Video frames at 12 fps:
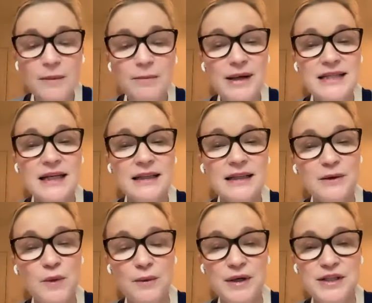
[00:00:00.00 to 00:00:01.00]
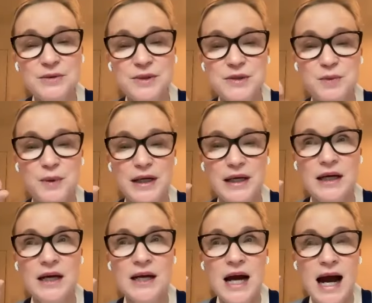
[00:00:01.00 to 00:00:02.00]
And basically what we do is
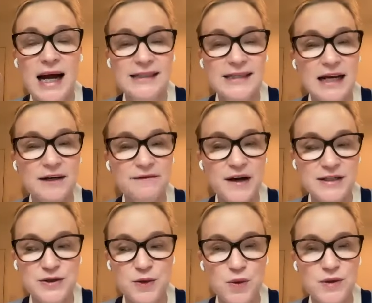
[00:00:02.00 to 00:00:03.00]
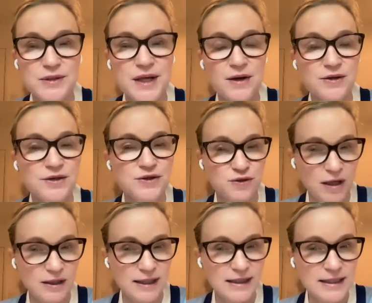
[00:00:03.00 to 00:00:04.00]
we identify schools that are
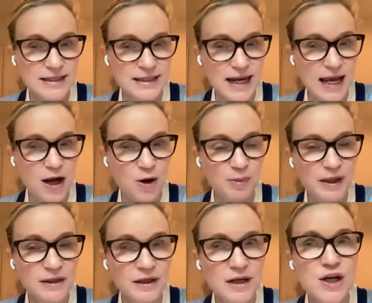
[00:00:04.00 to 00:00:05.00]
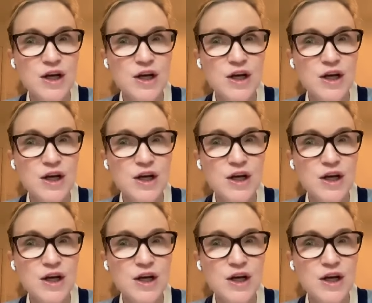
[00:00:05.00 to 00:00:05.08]
struggling to stay open.